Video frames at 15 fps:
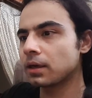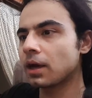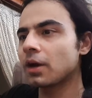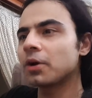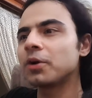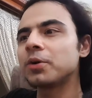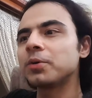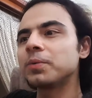
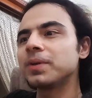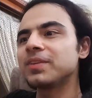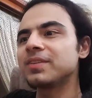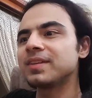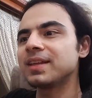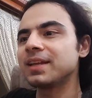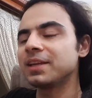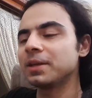Oh, we
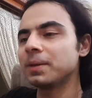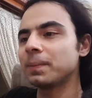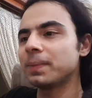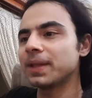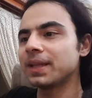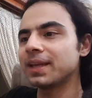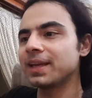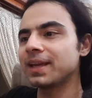see
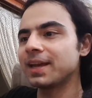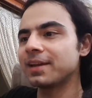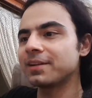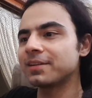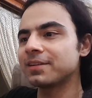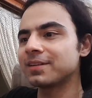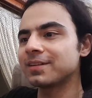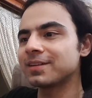Billy
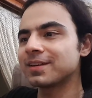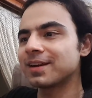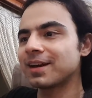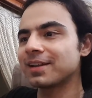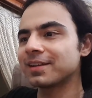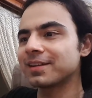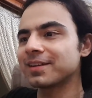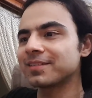and
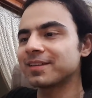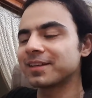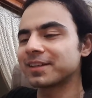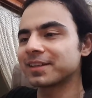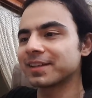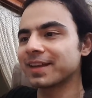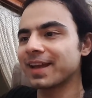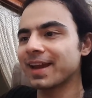Hulkling's
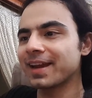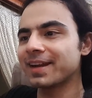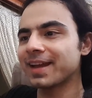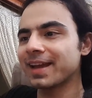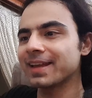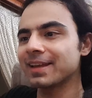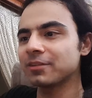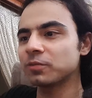little kid.
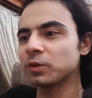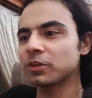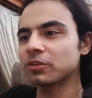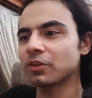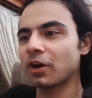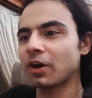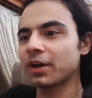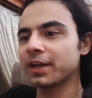I guess we
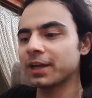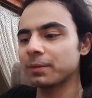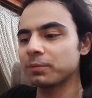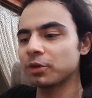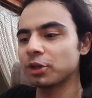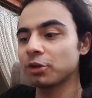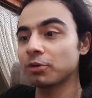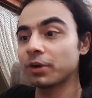saw
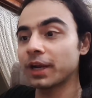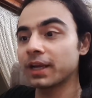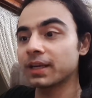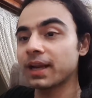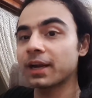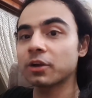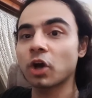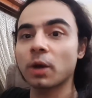him
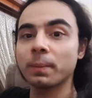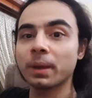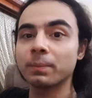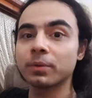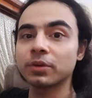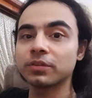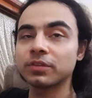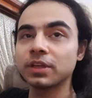during that comic
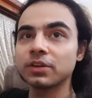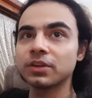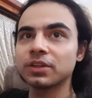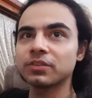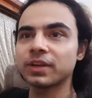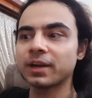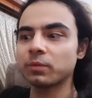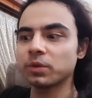book
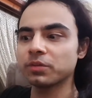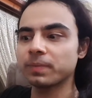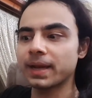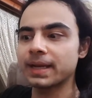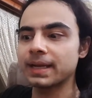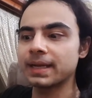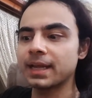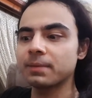series that was
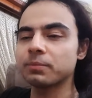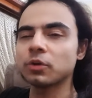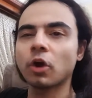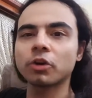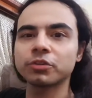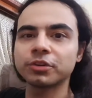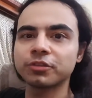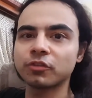by the name
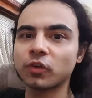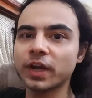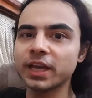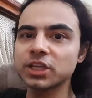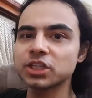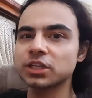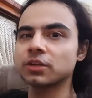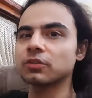Doctor
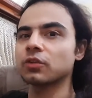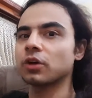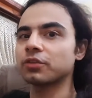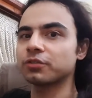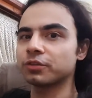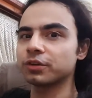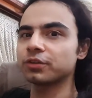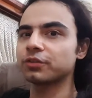Strange and the
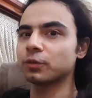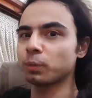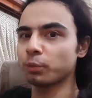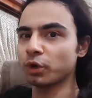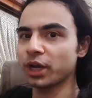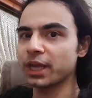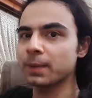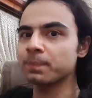Sorcerer
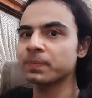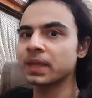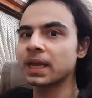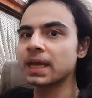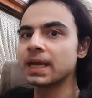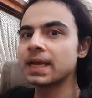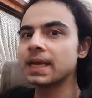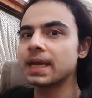Supreme.
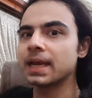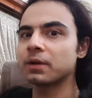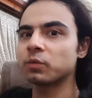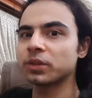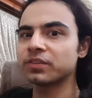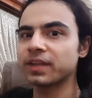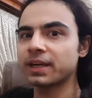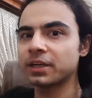
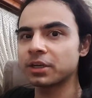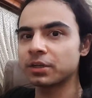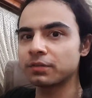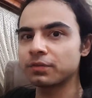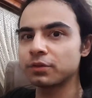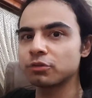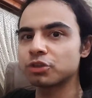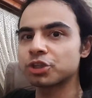It was set in the
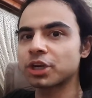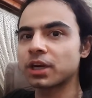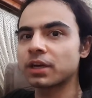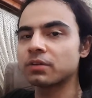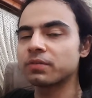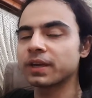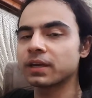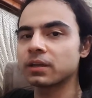
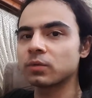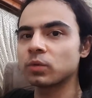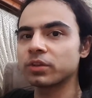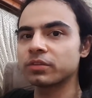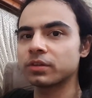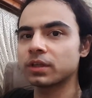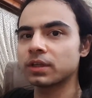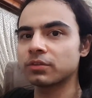future. Wiccan
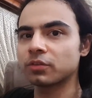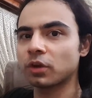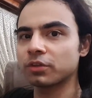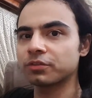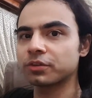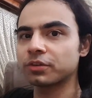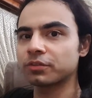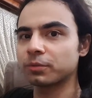was the
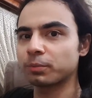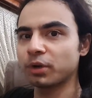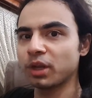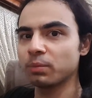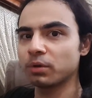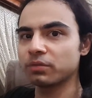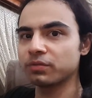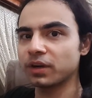Sorcerer
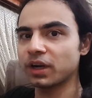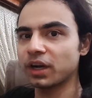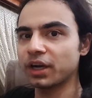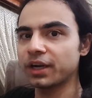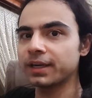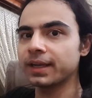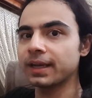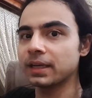Supreme of
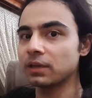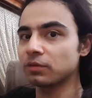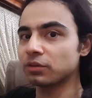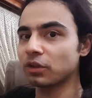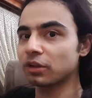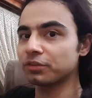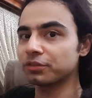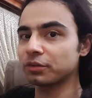Earth, and he was
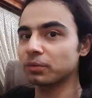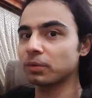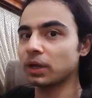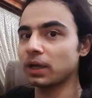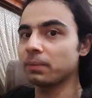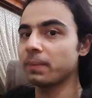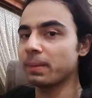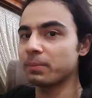
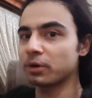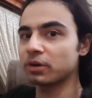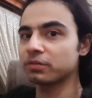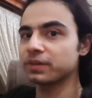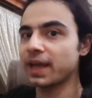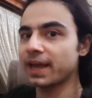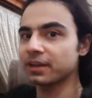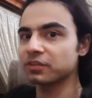also a member
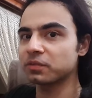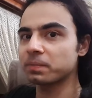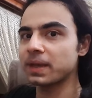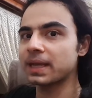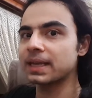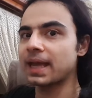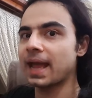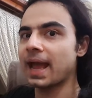of the X
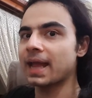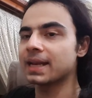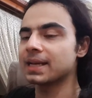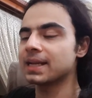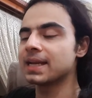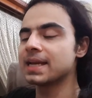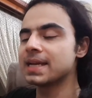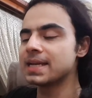Men,
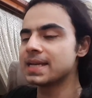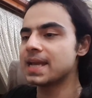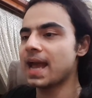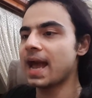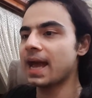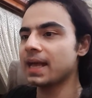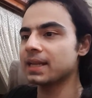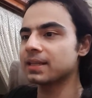and he
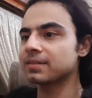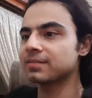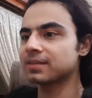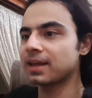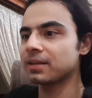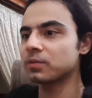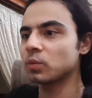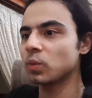had a
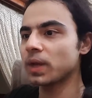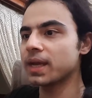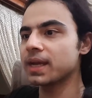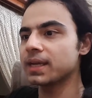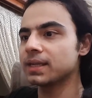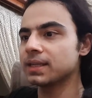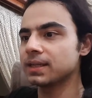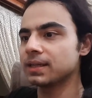son
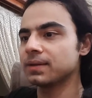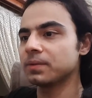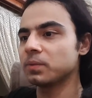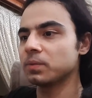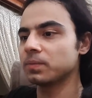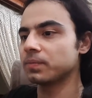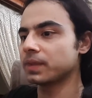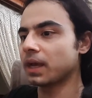with uh,
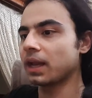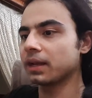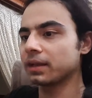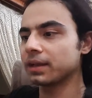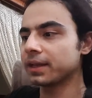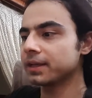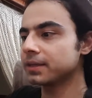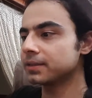
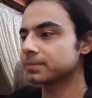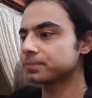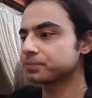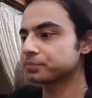Hulkling.